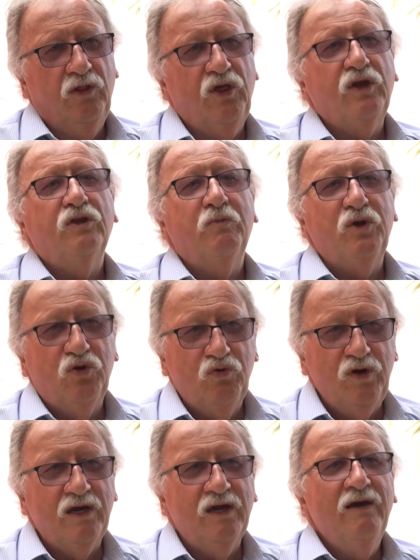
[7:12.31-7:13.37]
thing to be
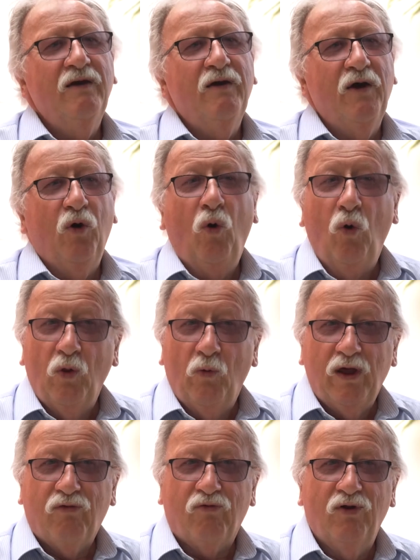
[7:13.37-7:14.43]
doing all the
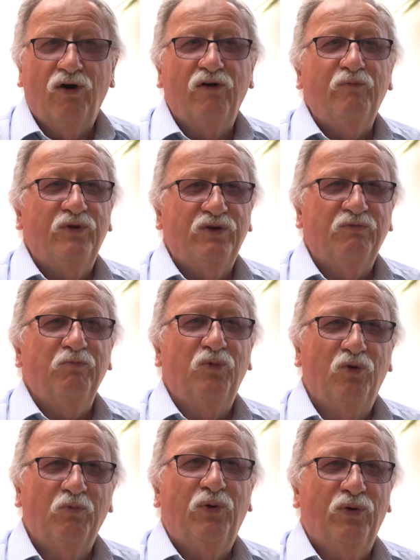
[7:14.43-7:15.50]
way through life, but it's
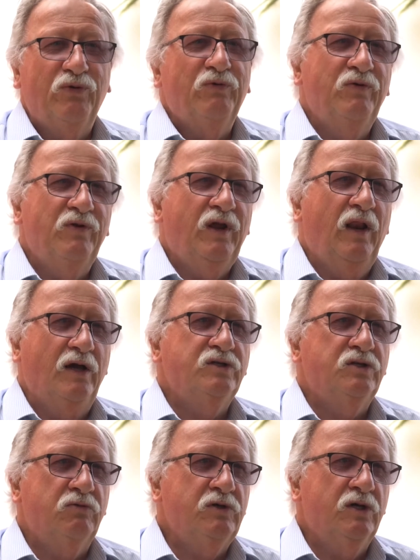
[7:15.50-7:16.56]
more important closer
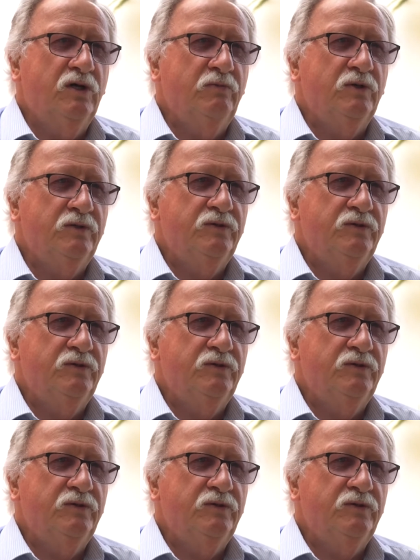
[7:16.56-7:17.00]
to retirement.